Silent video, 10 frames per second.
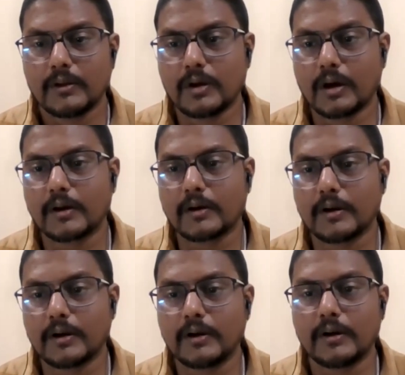
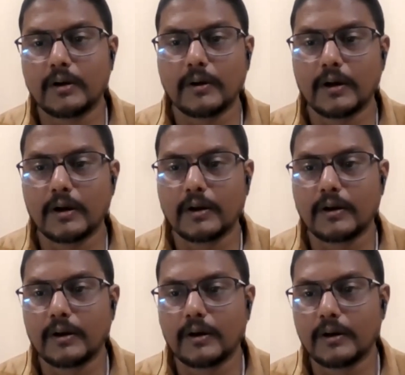Jharkhand
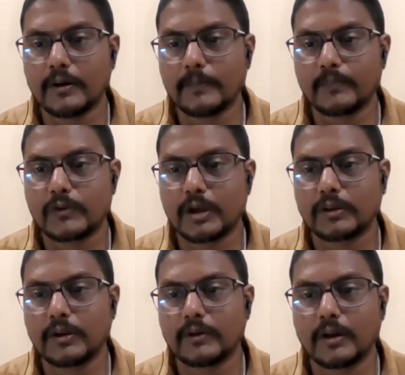and
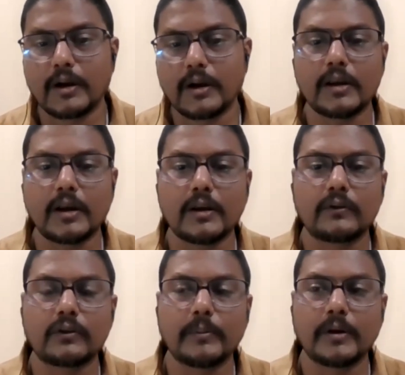Chhattisgarh area
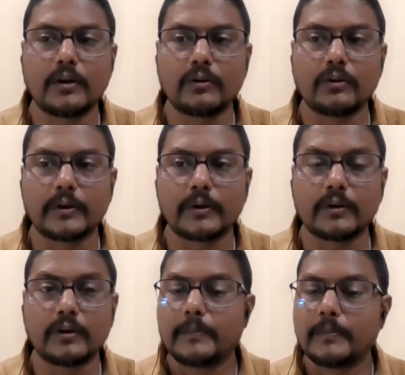is coming into
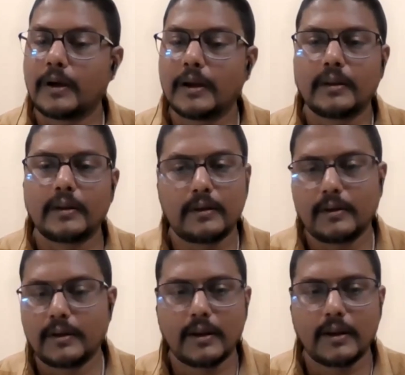picture, and
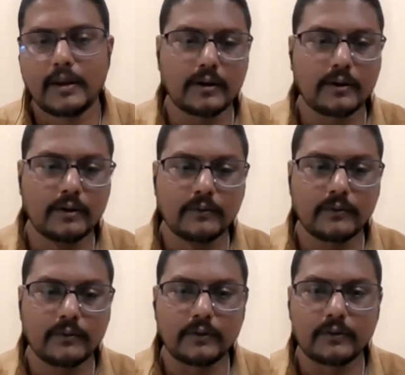there is null
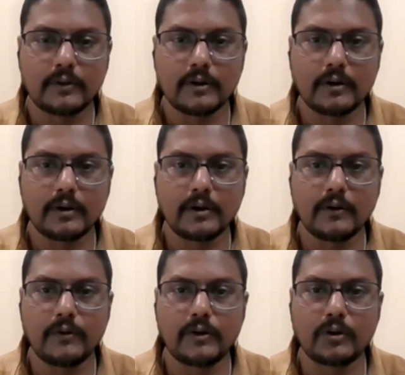always.
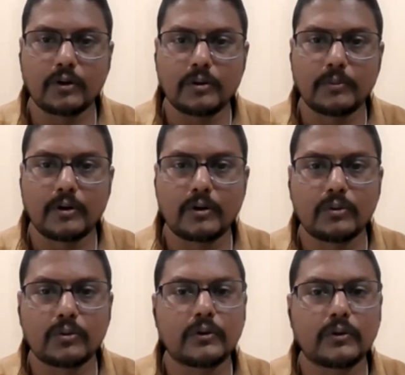If we talk about
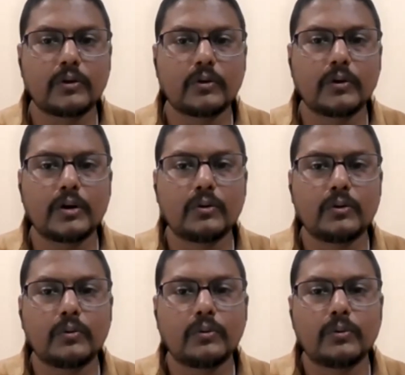
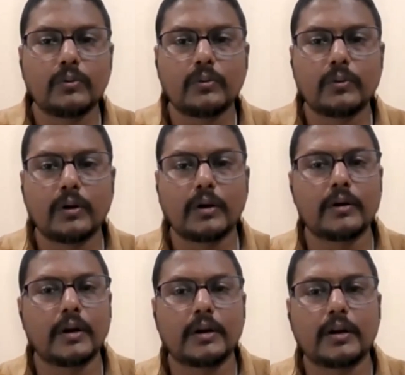2022
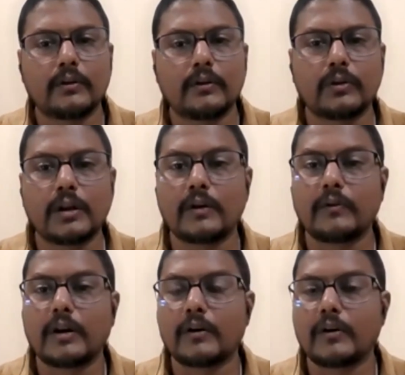data, so there
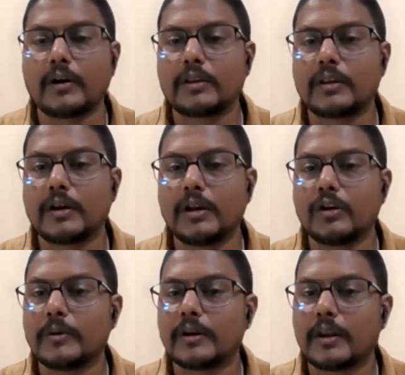were 103
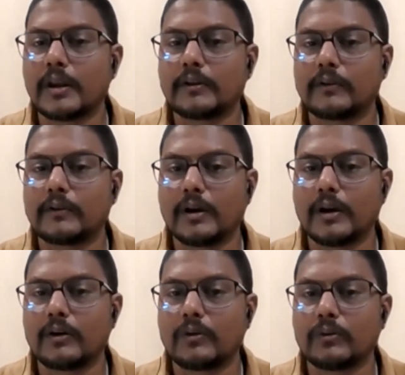human deaths,
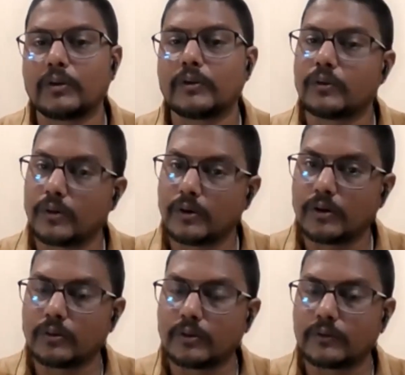and
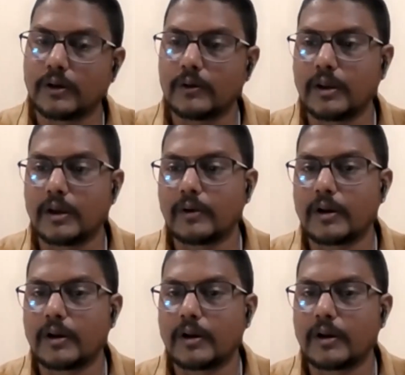2022 itself there were